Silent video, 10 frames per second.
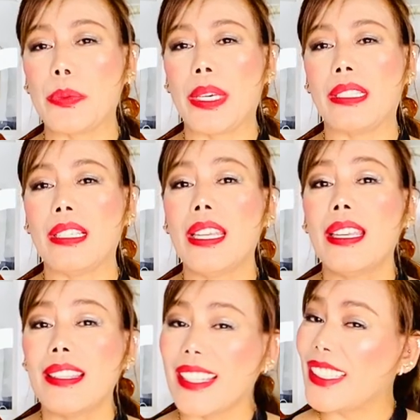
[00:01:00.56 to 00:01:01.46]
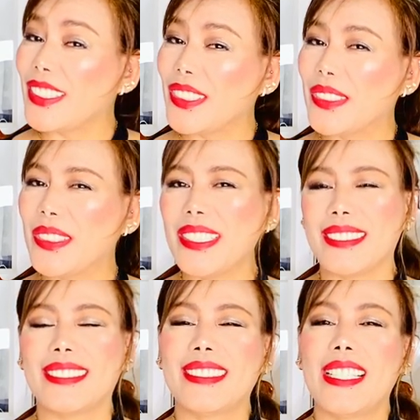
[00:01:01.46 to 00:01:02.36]
well. Thank you.
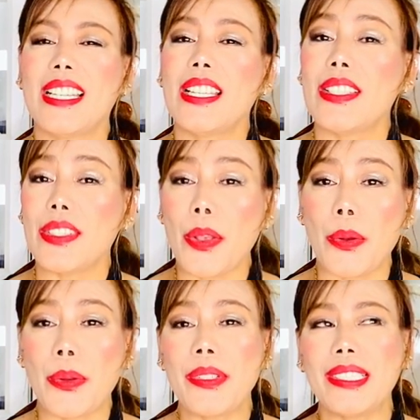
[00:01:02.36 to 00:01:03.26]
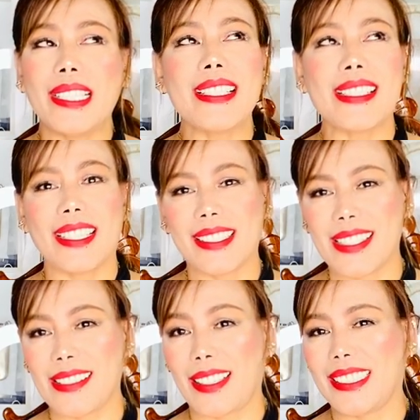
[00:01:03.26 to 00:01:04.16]
So let's get
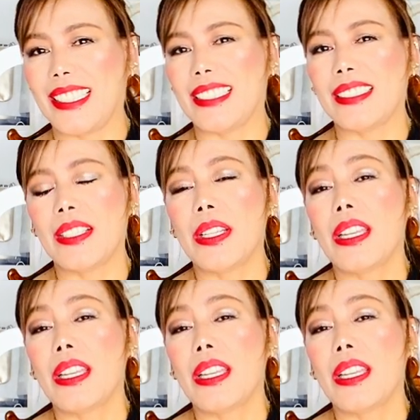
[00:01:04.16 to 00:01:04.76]
started.